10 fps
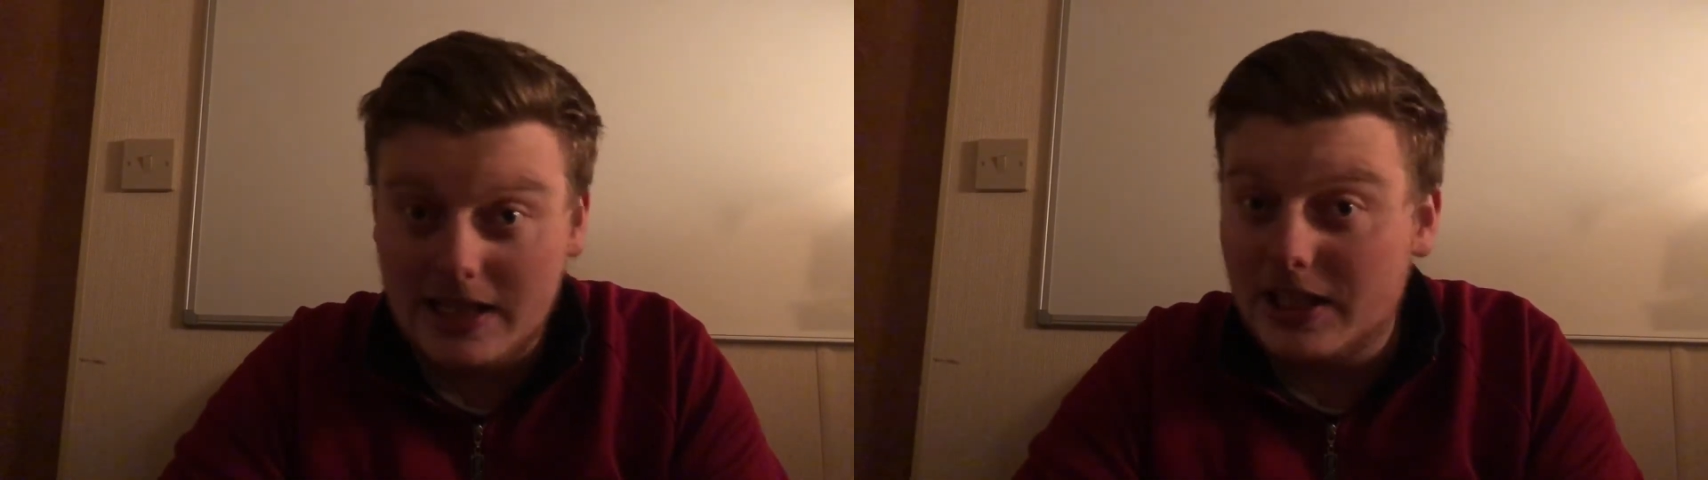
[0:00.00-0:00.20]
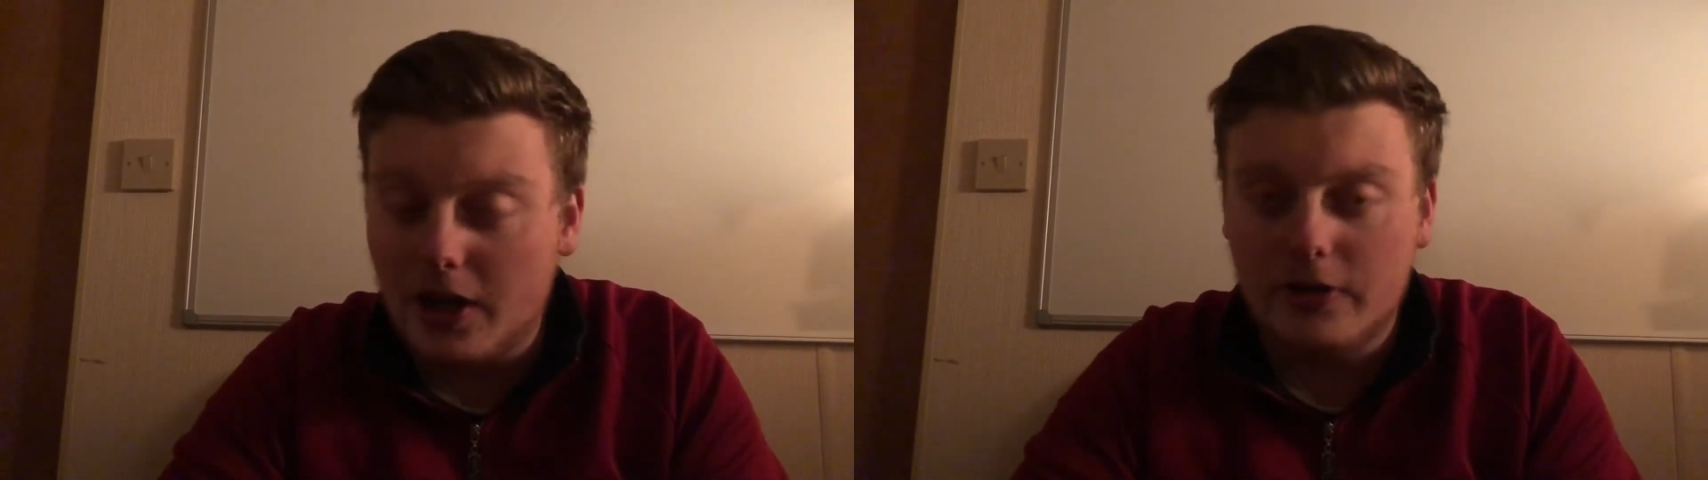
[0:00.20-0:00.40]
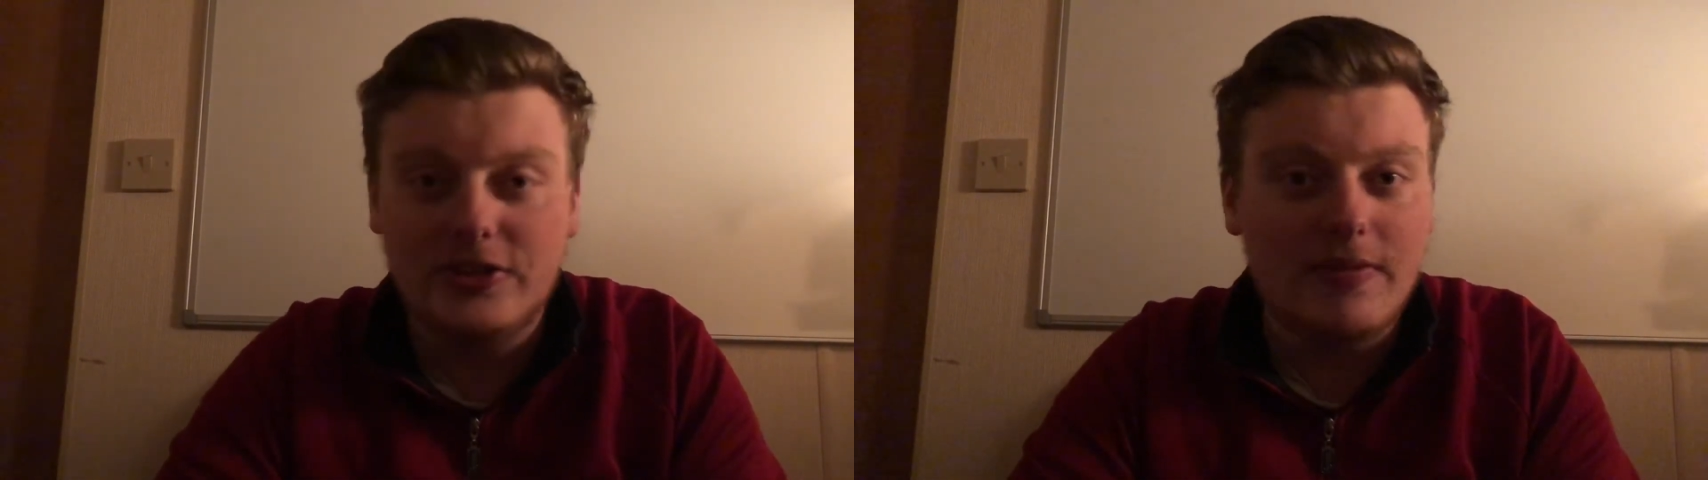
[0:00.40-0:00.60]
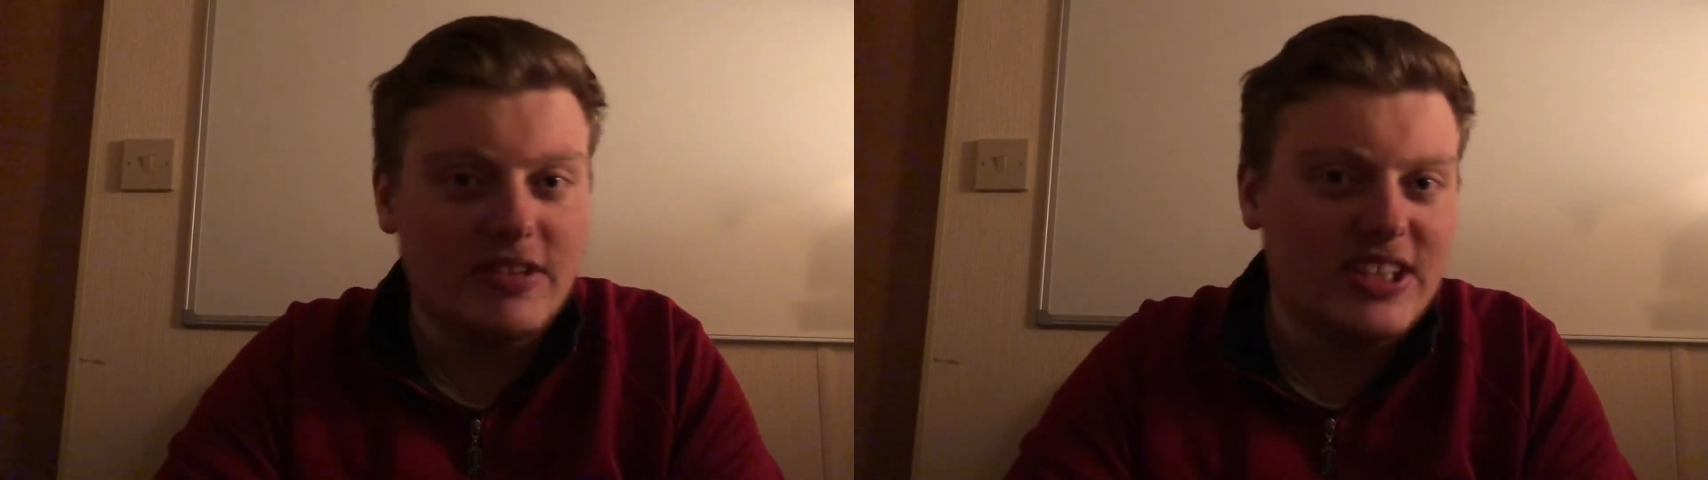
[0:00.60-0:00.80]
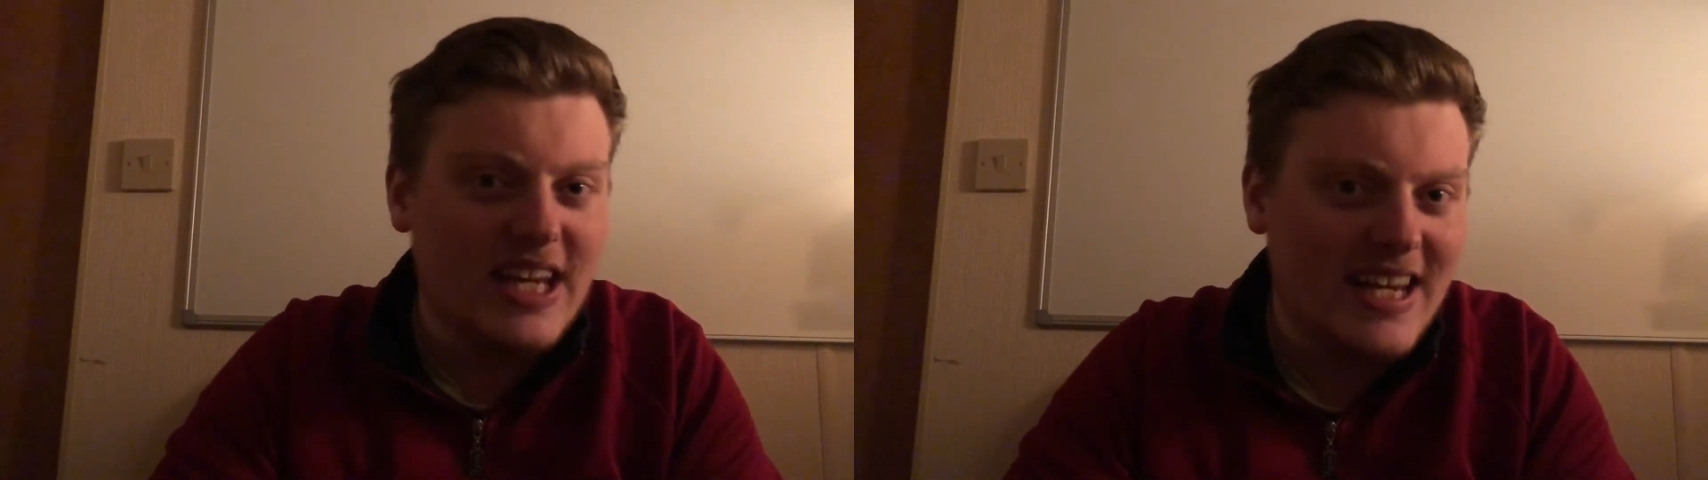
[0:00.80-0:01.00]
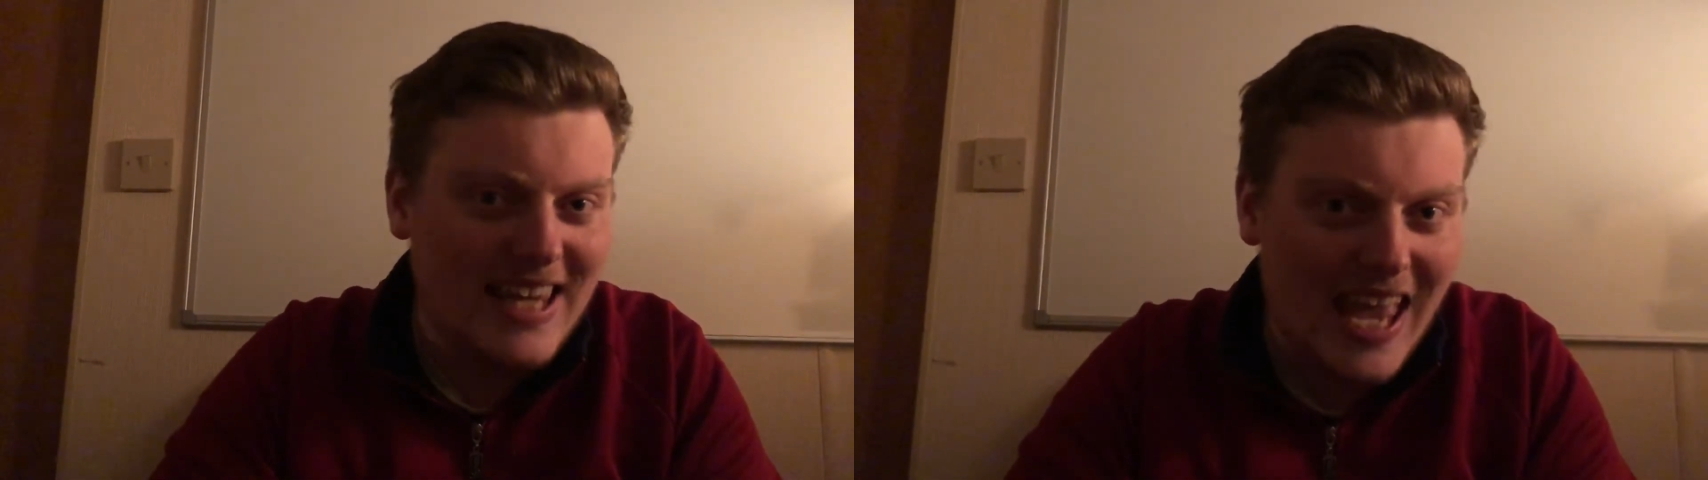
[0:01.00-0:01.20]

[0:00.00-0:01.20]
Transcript: he did go 17